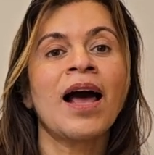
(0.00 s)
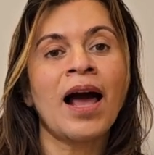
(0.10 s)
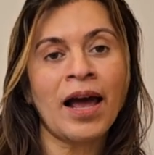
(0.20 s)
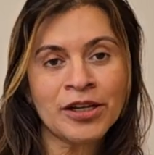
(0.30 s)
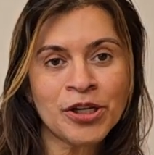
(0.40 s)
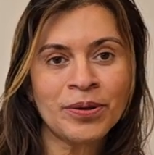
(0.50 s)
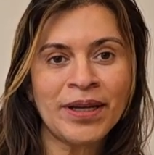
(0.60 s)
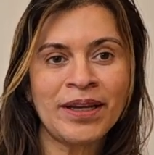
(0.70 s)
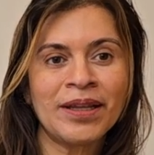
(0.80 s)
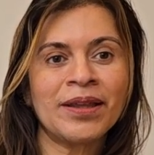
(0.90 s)

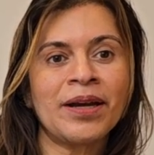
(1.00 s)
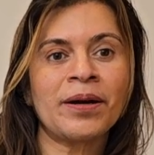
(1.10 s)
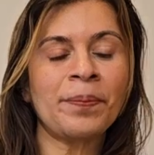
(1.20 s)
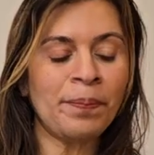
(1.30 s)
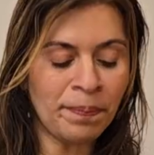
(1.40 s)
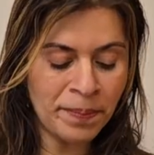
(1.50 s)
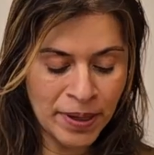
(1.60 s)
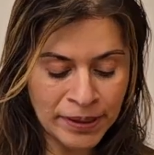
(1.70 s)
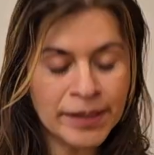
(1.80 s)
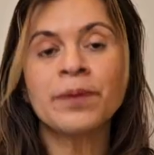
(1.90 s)
Actually, there are
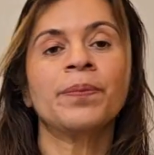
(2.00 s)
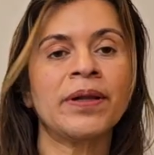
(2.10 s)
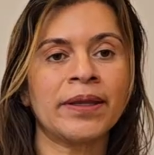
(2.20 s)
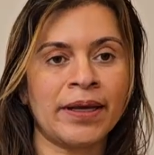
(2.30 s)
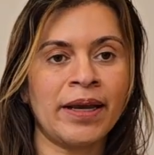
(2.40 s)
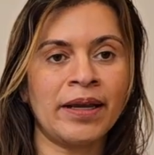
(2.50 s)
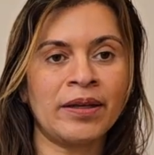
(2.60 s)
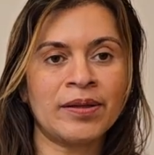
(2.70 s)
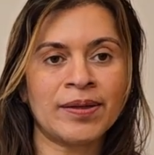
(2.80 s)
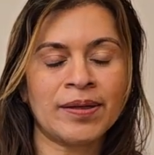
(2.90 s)
multiple
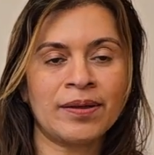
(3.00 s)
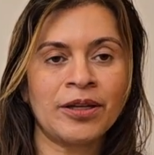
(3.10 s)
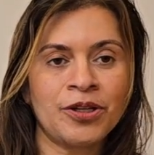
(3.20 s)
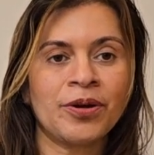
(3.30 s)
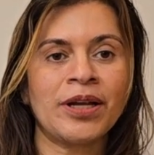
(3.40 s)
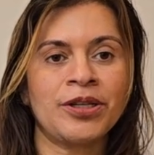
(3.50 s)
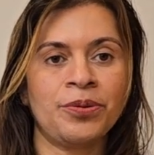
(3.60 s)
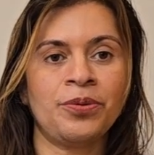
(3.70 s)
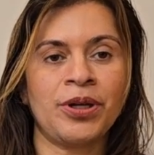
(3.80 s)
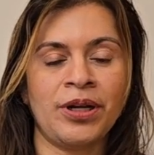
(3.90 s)
things that you can
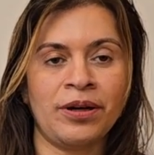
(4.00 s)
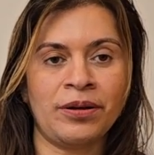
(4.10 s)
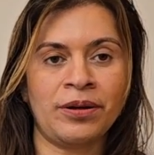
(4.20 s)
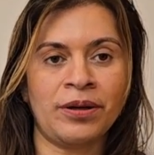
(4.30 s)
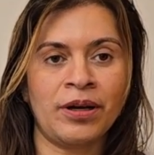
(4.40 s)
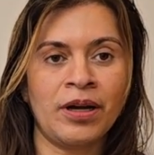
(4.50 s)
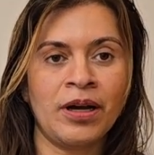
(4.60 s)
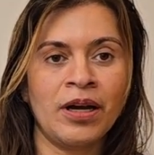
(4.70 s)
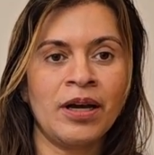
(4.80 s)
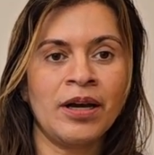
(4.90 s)
do here
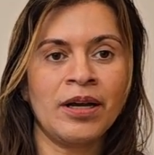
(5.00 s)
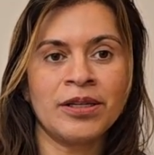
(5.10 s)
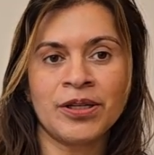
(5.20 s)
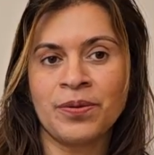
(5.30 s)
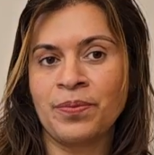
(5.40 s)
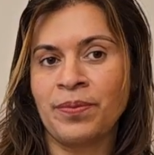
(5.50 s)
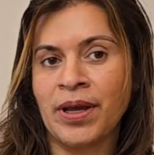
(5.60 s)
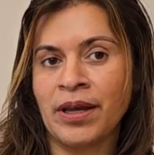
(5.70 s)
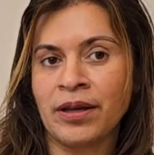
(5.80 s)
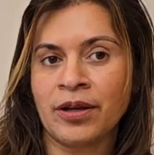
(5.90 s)
to
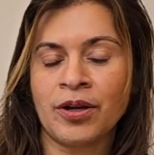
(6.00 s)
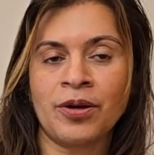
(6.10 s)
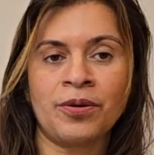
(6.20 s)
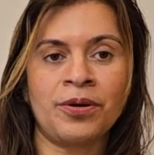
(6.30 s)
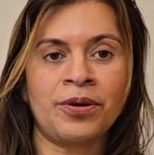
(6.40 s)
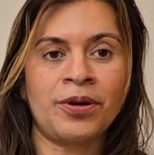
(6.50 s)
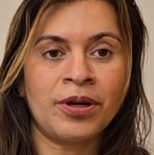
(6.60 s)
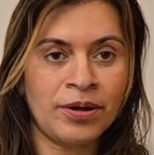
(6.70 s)
make your